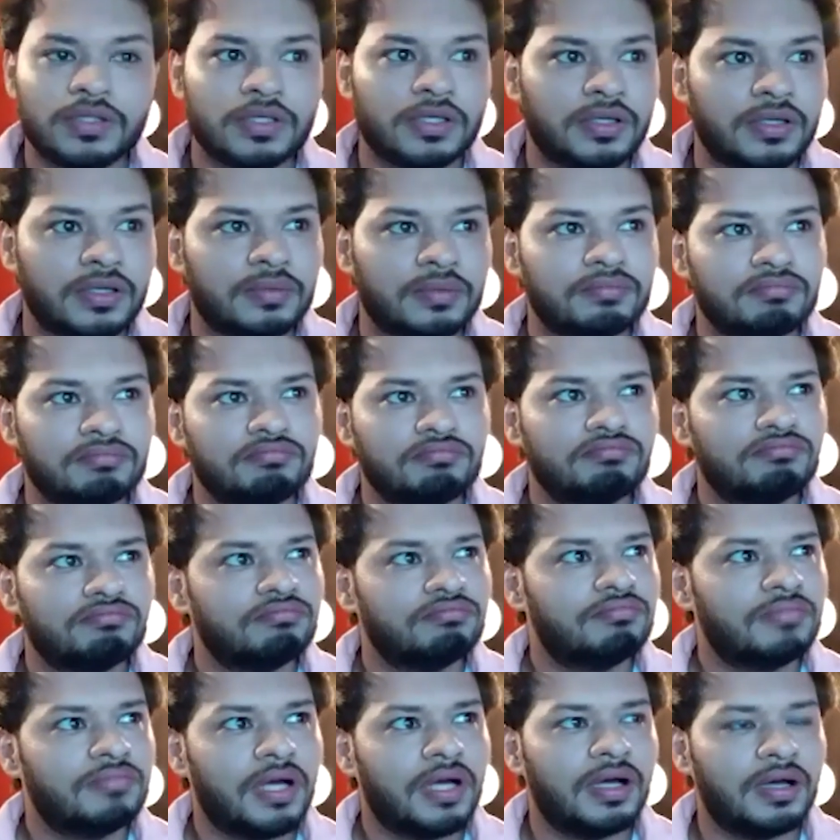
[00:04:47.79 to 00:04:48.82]
Uh,
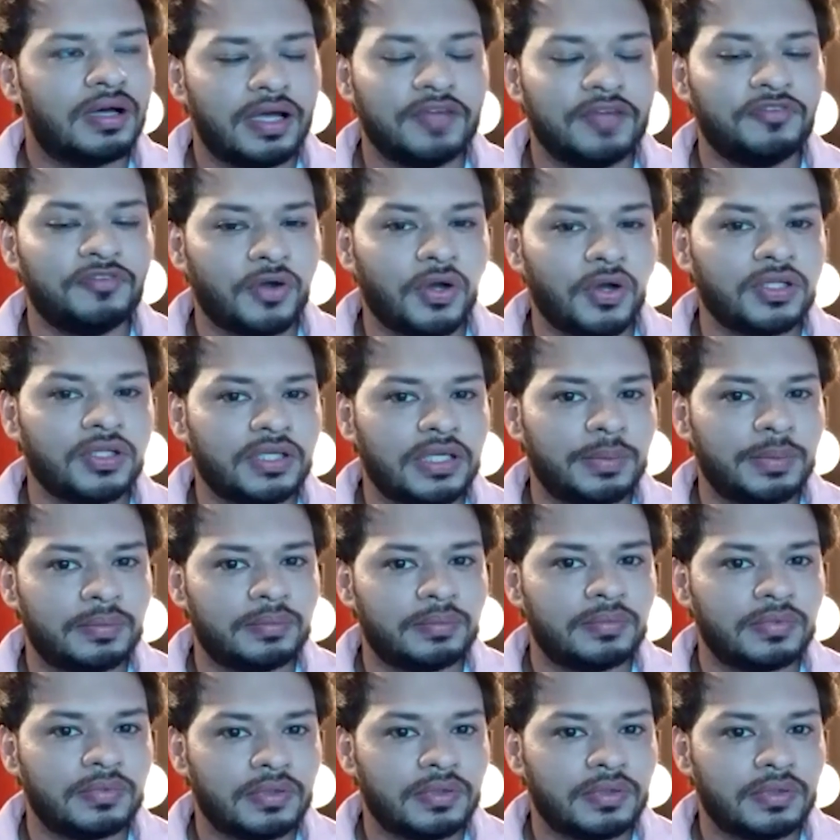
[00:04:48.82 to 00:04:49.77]
was uh, I forgot the name.